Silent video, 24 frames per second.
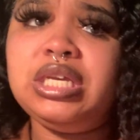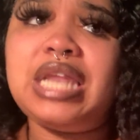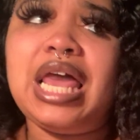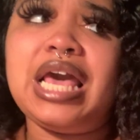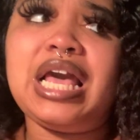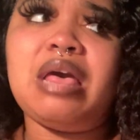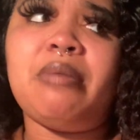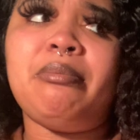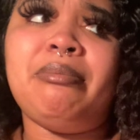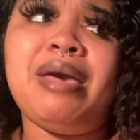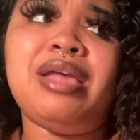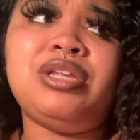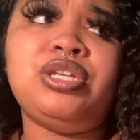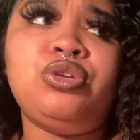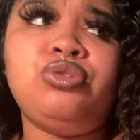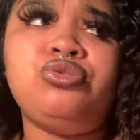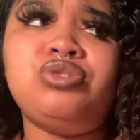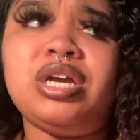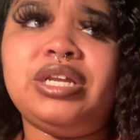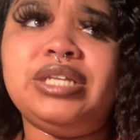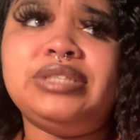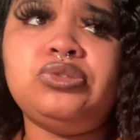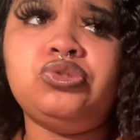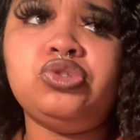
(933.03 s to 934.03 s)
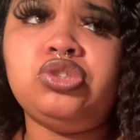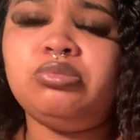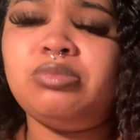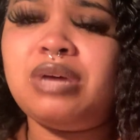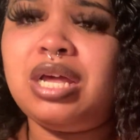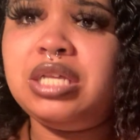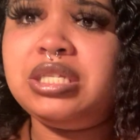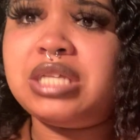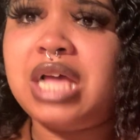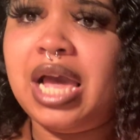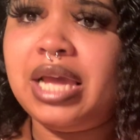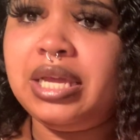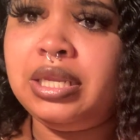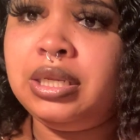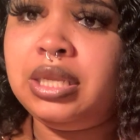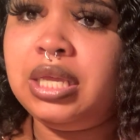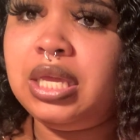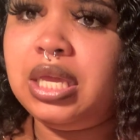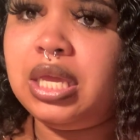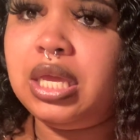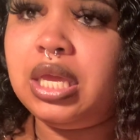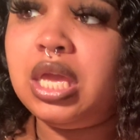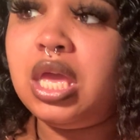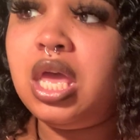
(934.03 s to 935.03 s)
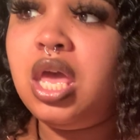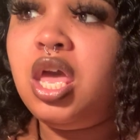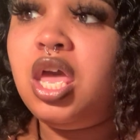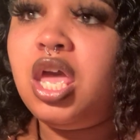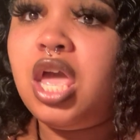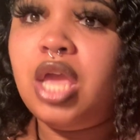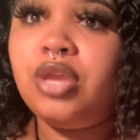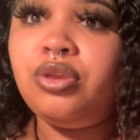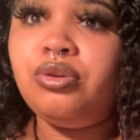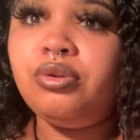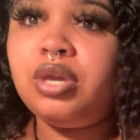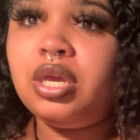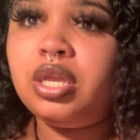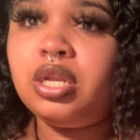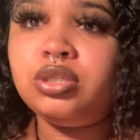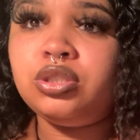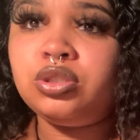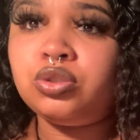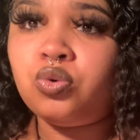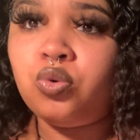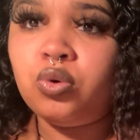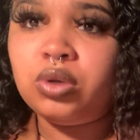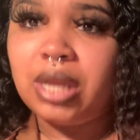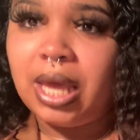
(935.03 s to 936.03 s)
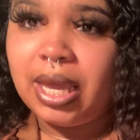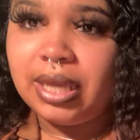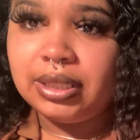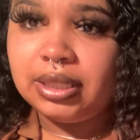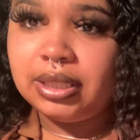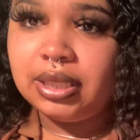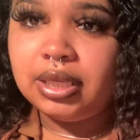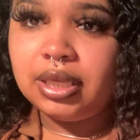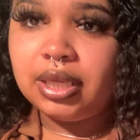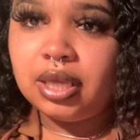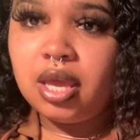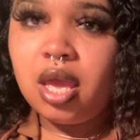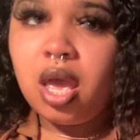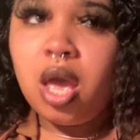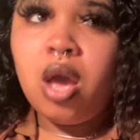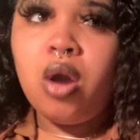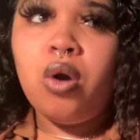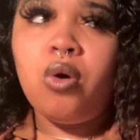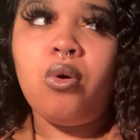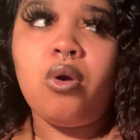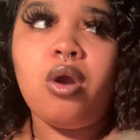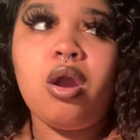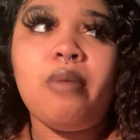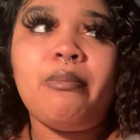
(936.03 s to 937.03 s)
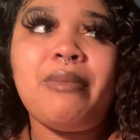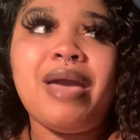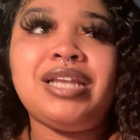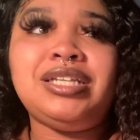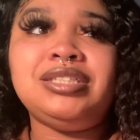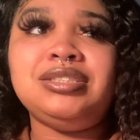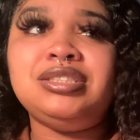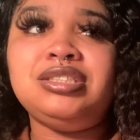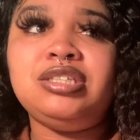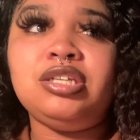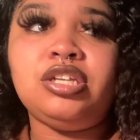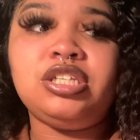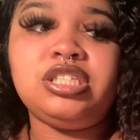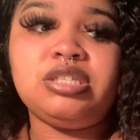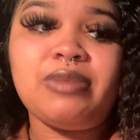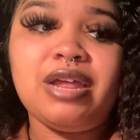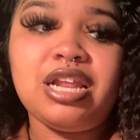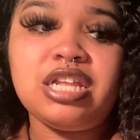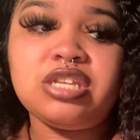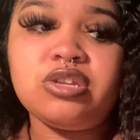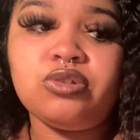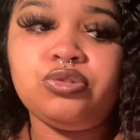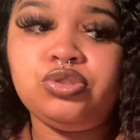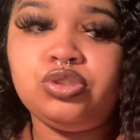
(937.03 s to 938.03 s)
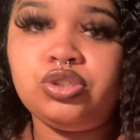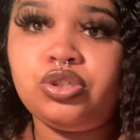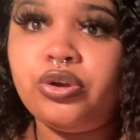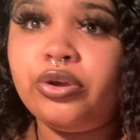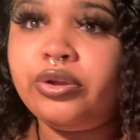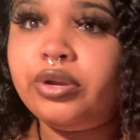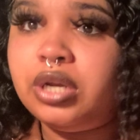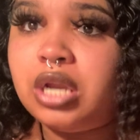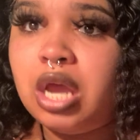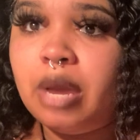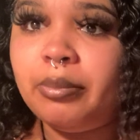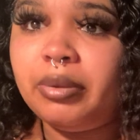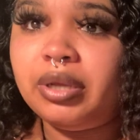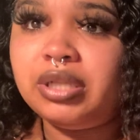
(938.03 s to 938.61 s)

Like imagine you trying to steal somebody's ID and you get a school ID, or imagine stealing somebody's social security number.